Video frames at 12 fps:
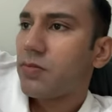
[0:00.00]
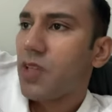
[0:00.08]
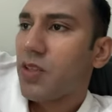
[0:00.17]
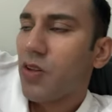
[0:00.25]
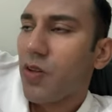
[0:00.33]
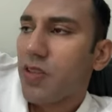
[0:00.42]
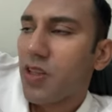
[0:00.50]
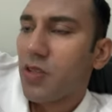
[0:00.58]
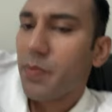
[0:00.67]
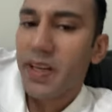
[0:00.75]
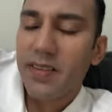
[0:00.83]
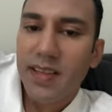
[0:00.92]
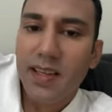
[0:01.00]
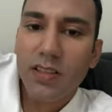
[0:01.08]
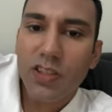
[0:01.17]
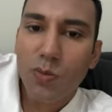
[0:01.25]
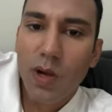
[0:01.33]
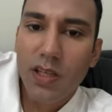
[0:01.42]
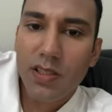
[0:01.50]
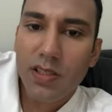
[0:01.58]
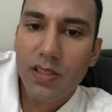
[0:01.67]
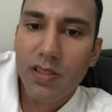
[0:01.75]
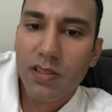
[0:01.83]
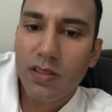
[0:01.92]
It's not such a big deal to
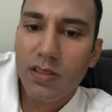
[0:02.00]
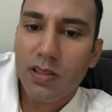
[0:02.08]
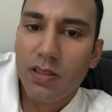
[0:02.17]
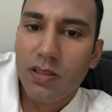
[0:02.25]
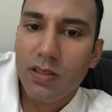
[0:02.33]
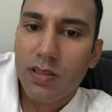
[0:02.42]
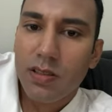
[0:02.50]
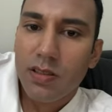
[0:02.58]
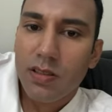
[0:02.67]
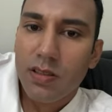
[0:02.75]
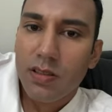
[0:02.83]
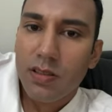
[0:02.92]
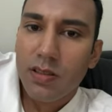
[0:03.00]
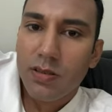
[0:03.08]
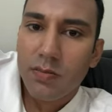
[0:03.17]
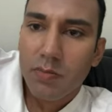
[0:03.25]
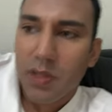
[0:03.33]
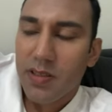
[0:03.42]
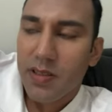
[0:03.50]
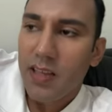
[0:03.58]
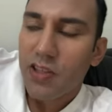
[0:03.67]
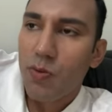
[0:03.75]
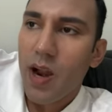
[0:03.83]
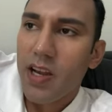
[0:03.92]
us because
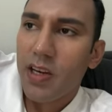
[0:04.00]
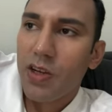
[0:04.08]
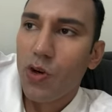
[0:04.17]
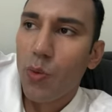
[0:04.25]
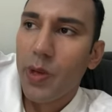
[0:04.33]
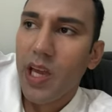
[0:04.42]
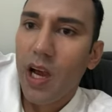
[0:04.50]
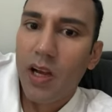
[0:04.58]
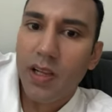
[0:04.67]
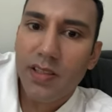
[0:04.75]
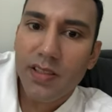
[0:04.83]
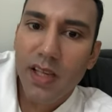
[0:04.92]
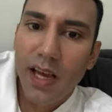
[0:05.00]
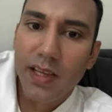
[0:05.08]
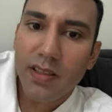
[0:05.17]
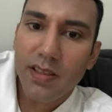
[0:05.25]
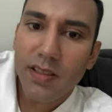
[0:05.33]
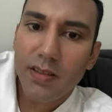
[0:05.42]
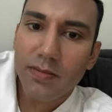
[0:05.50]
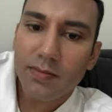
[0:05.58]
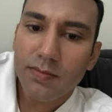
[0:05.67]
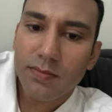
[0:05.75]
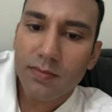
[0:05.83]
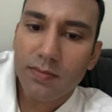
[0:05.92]
that's already who we are inside.
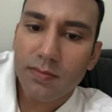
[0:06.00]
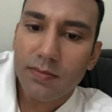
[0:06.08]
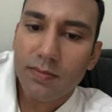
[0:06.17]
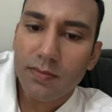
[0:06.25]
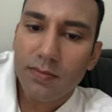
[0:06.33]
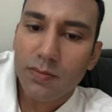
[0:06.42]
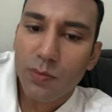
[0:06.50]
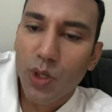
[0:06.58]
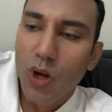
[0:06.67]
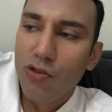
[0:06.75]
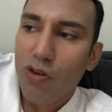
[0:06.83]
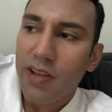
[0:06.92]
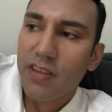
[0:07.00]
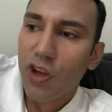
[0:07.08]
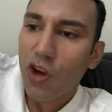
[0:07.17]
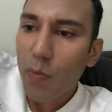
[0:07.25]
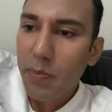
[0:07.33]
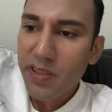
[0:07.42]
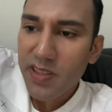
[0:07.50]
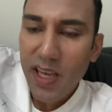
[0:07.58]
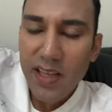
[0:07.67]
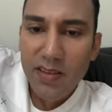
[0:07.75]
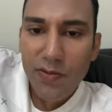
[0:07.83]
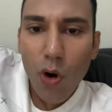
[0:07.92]
We're not trying to
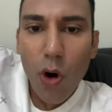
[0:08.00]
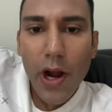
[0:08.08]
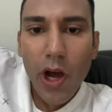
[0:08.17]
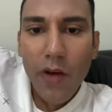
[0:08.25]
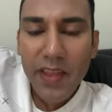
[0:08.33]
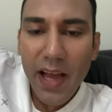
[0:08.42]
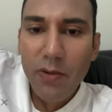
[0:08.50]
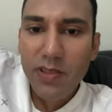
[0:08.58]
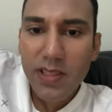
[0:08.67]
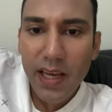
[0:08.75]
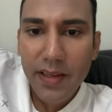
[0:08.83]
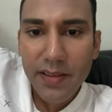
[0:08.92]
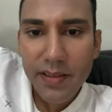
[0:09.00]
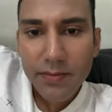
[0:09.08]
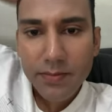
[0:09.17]
compensate for it on the outside.